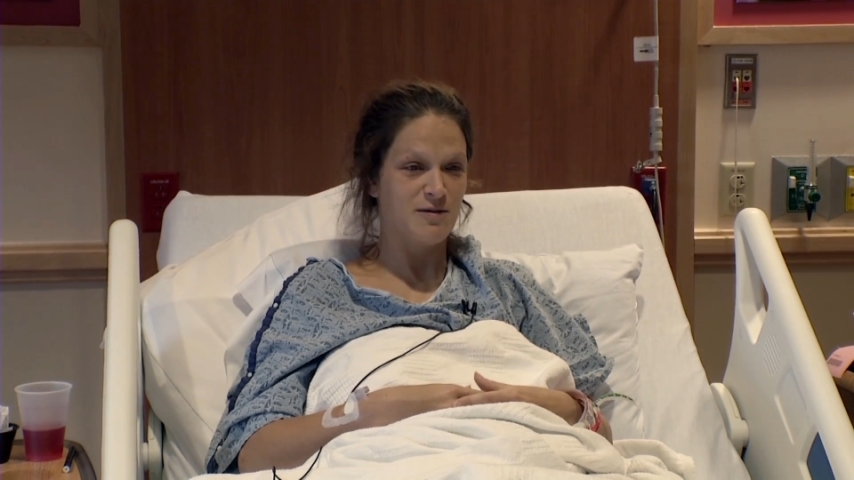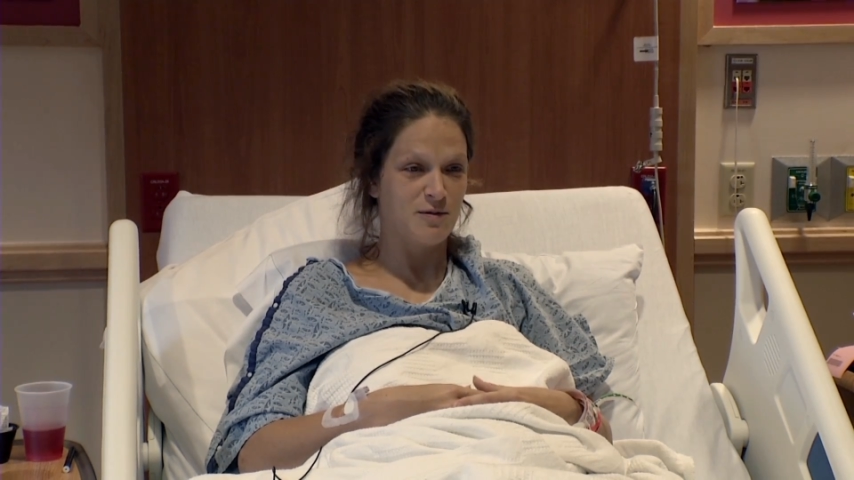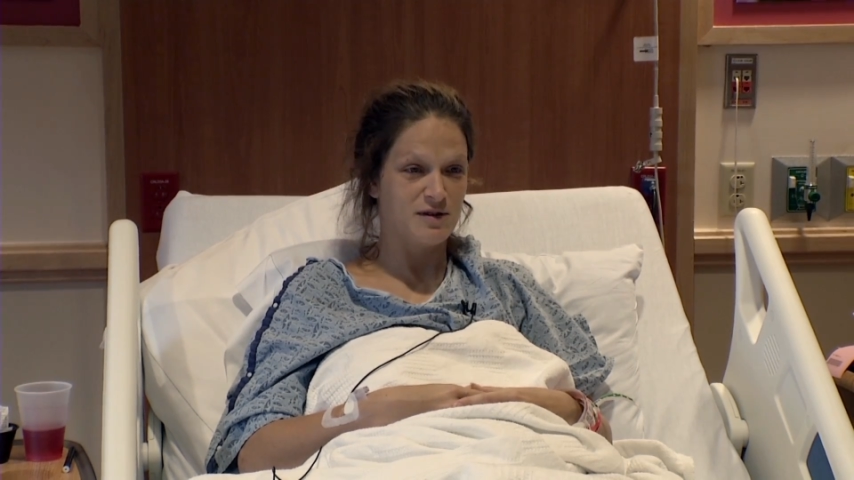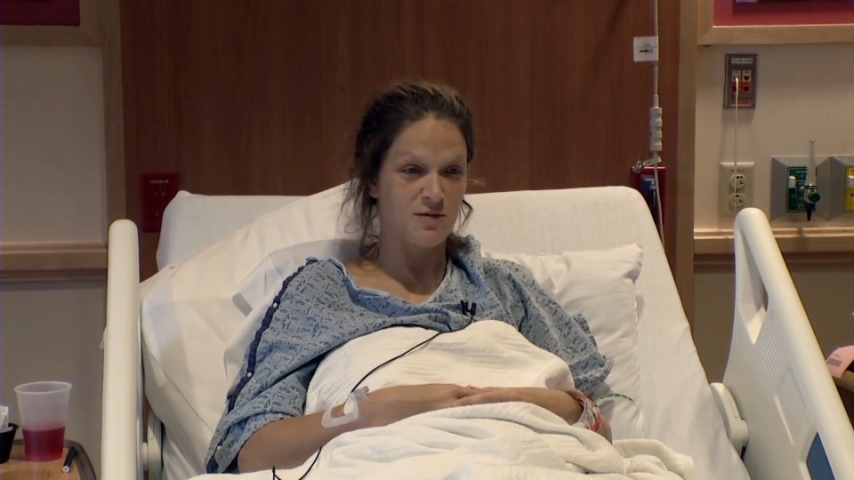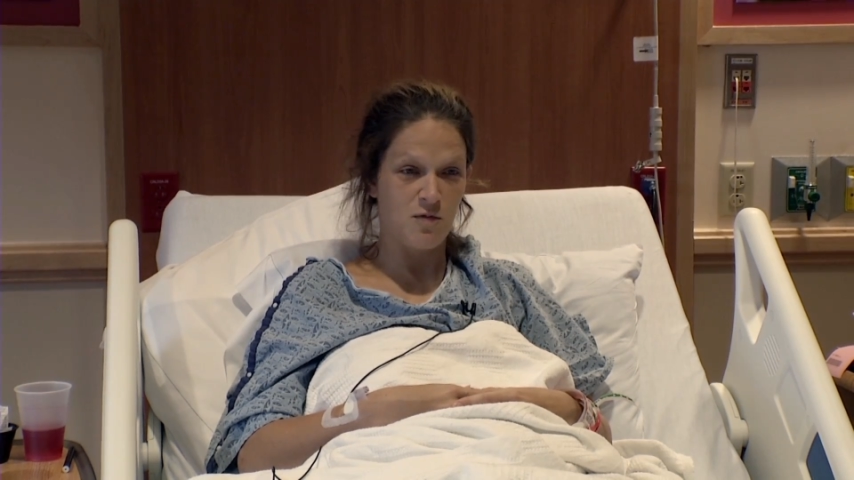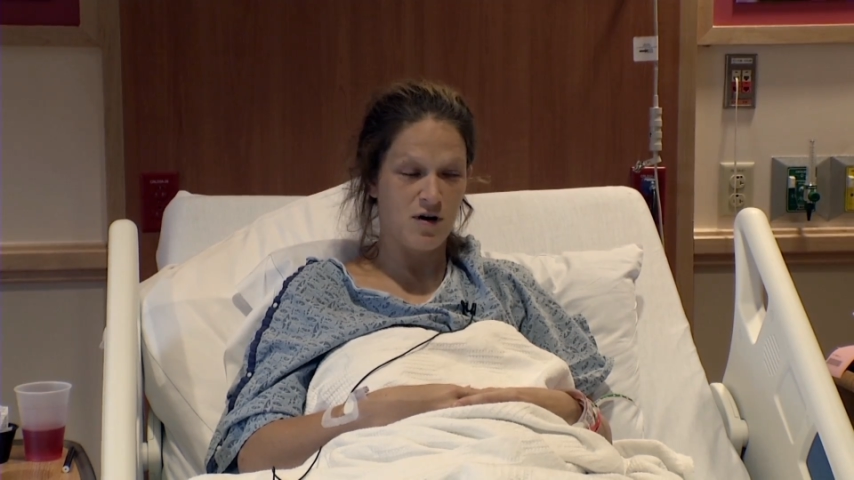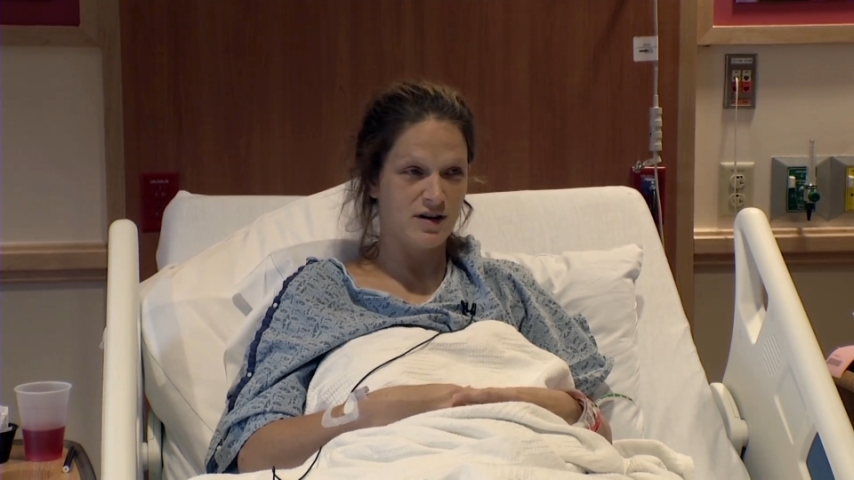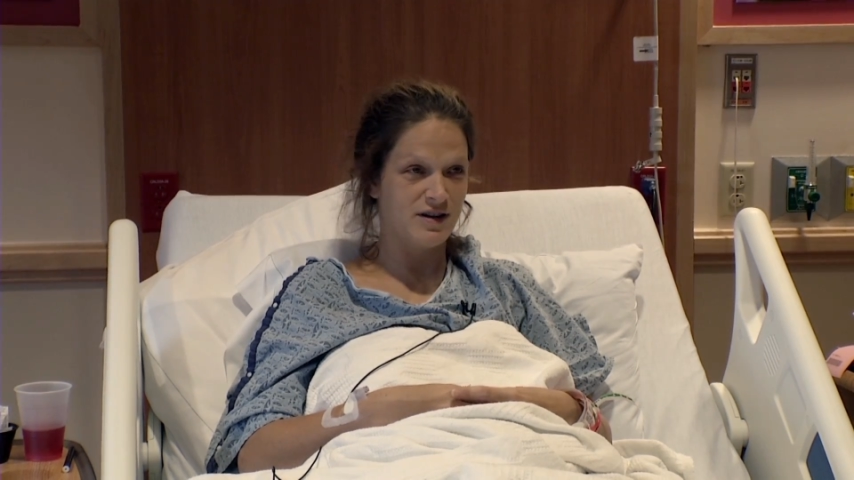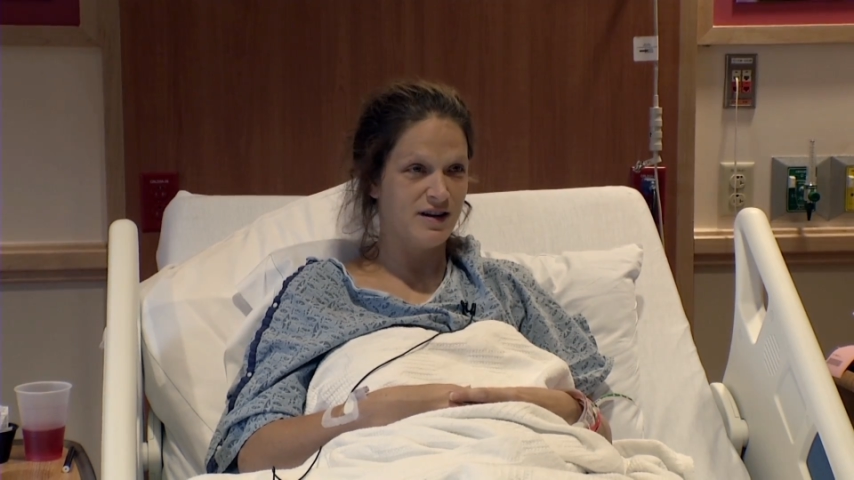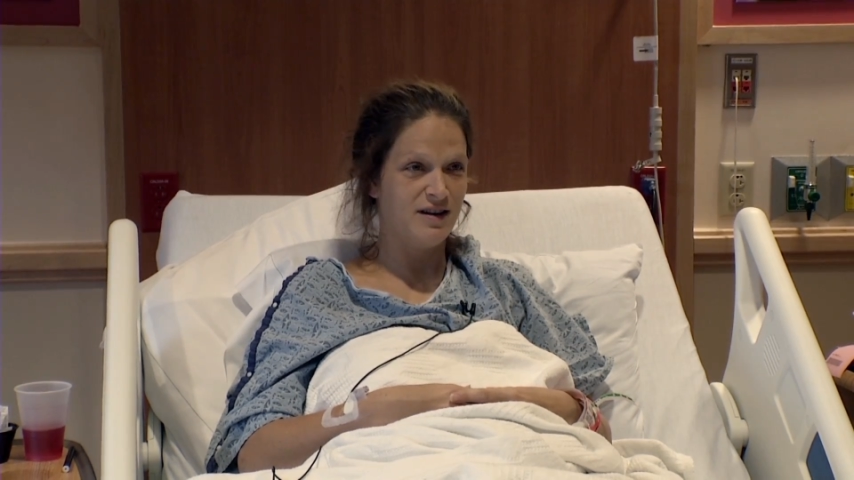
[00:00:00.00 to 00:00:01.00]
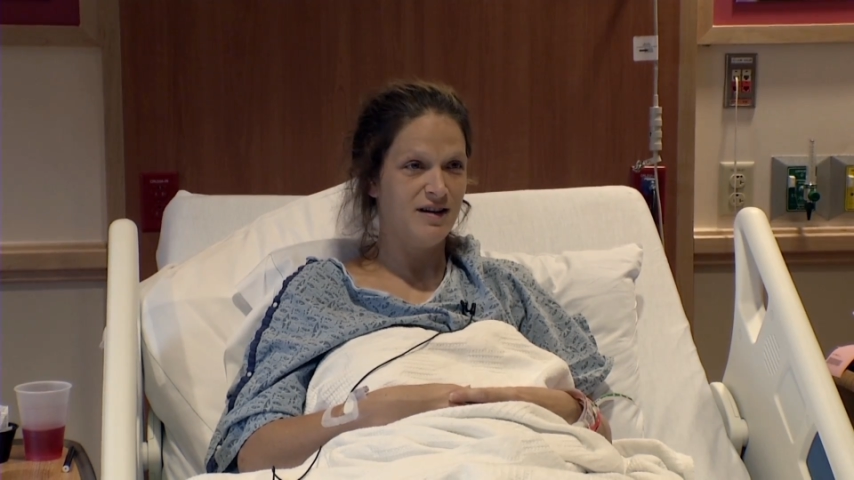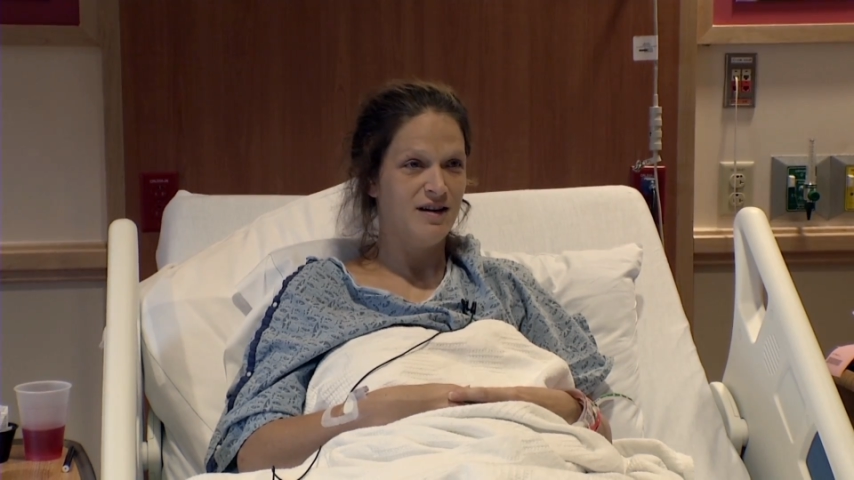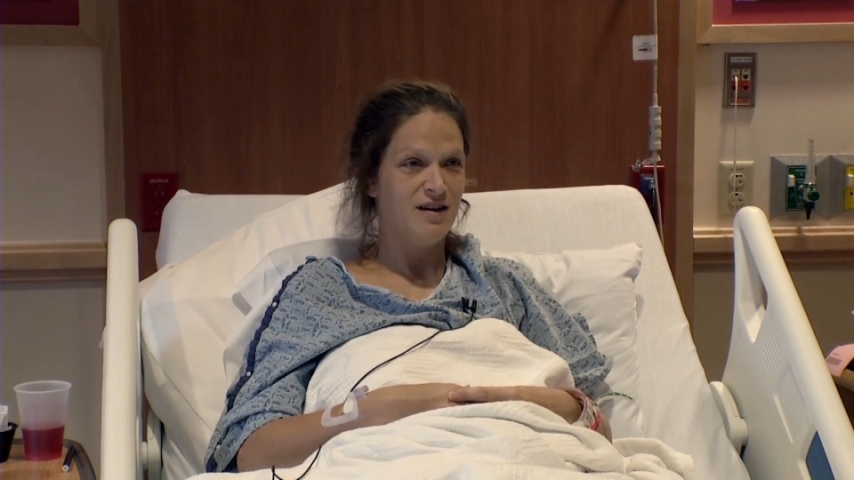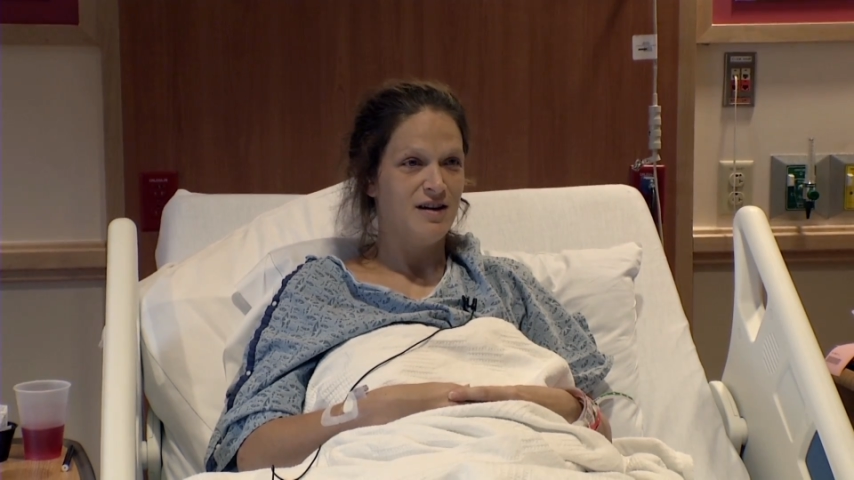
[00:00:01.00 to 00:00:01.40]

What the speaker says: It wasn't wanted.